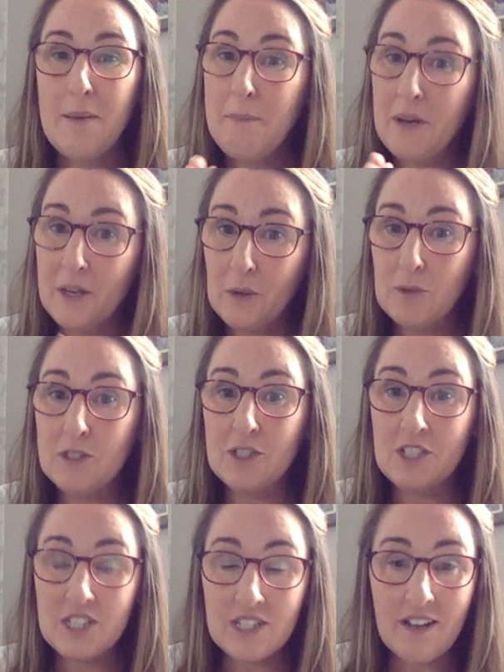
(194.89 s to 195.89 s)
but in order
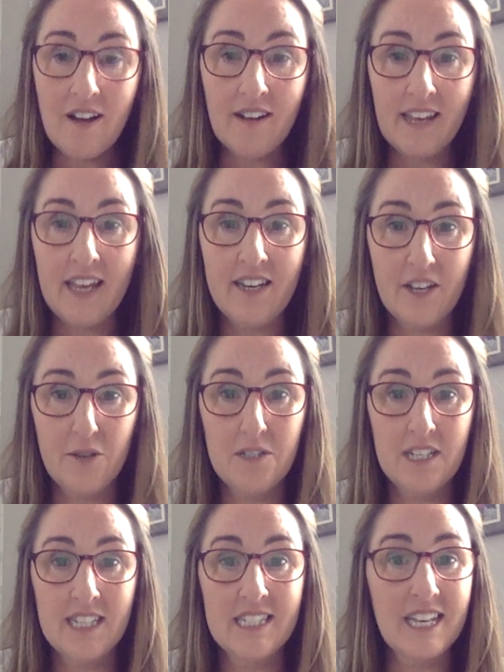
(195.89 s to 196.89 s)
to start getting
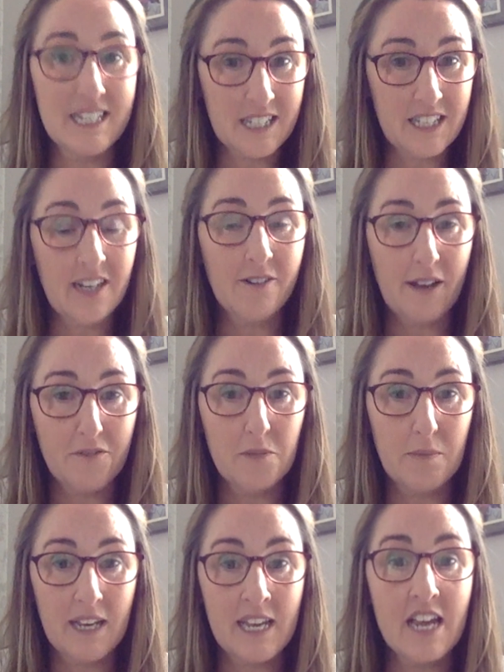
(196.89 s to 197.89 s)
noticed, it's going to have
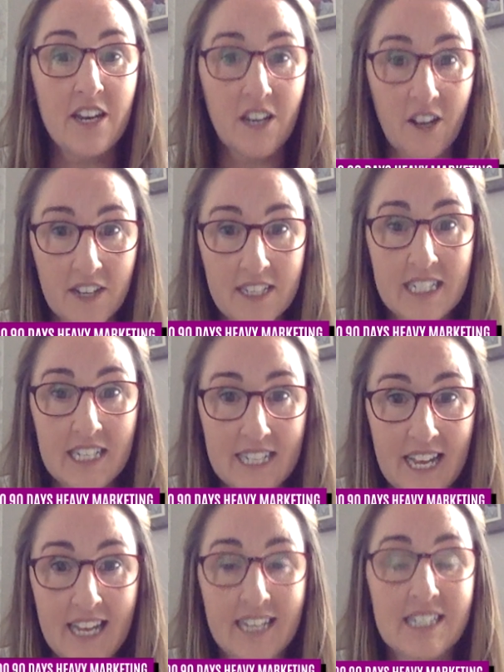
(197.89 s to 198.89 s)
to be 90
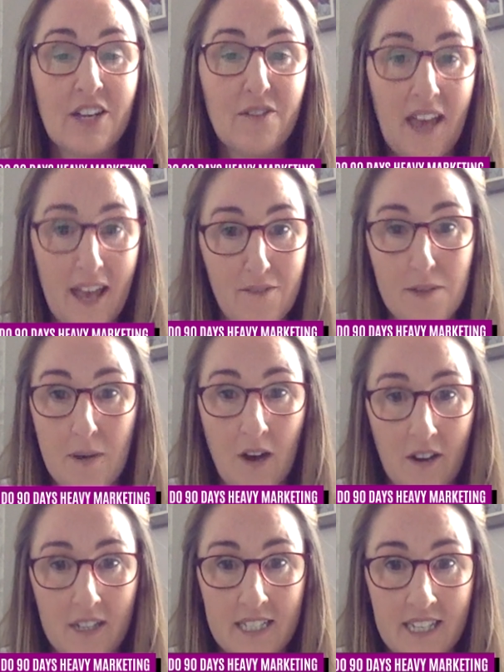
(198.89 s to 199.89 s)
days of heavy
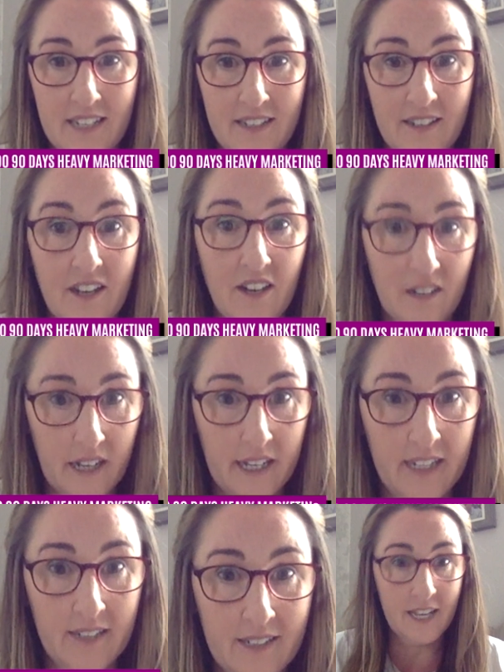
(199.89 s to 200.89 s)
marketing.
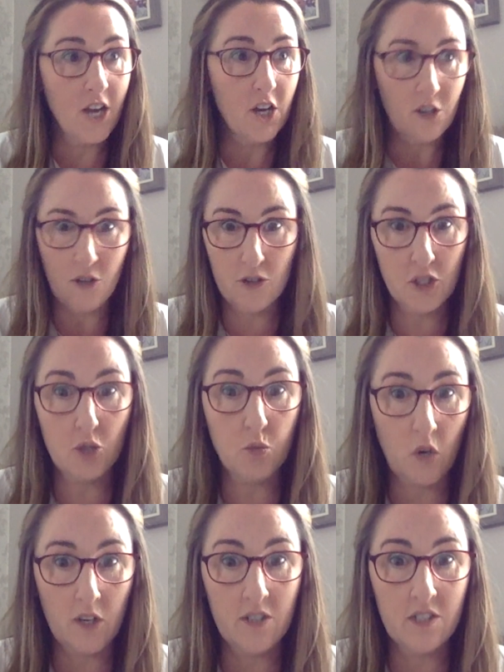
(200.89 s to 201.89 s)
Okay? Not just
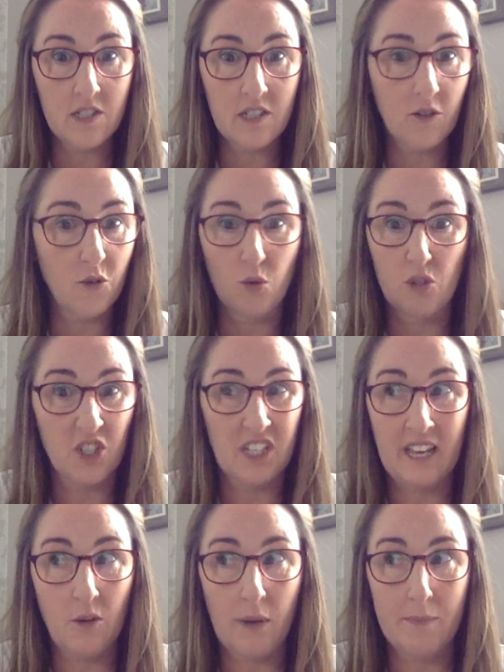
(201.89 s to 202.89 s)
once or just
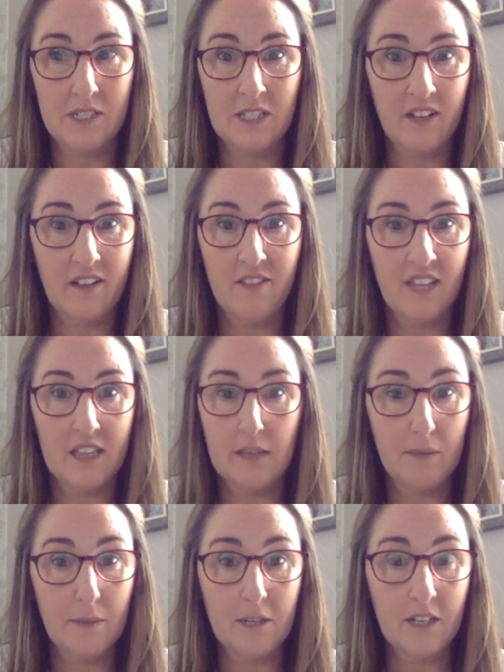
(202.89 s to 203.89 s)
get a website and think
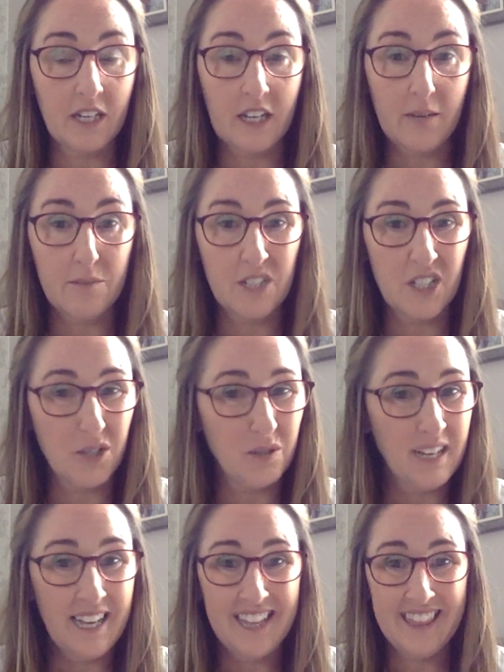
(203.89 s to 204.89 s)
that people are going to come to you.
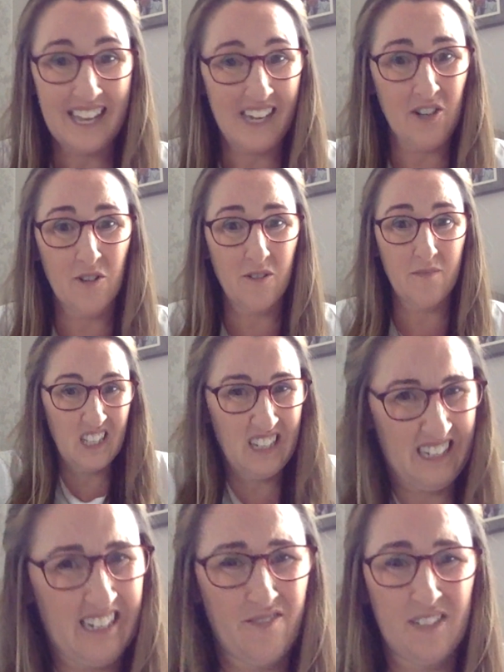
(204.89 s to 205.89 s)
They're not. So you're
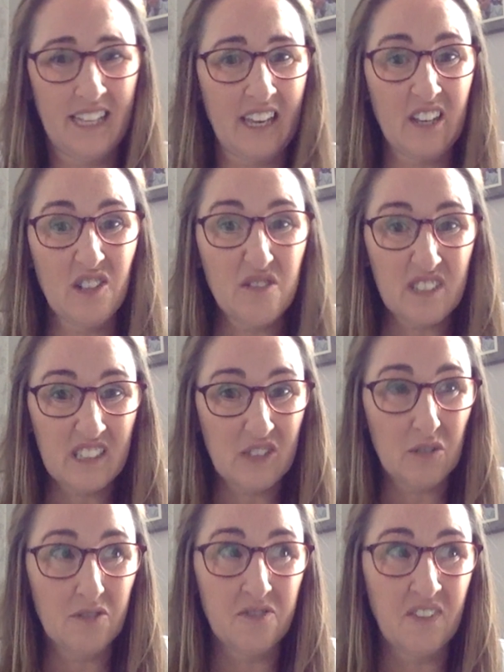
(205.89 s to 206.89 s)
going to have to get over
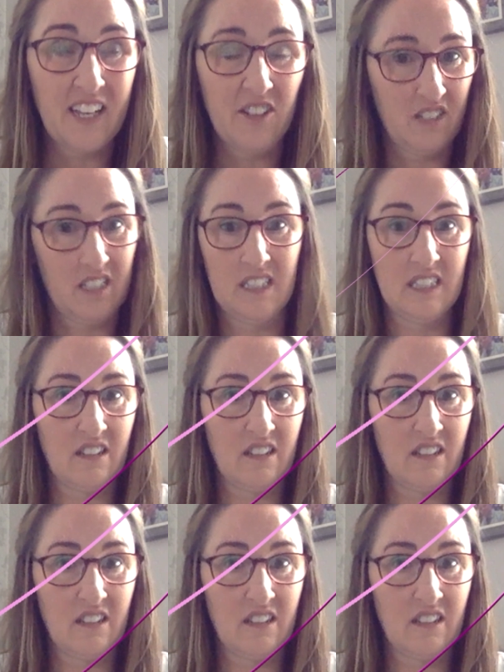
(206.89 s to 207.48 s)
sort of fears and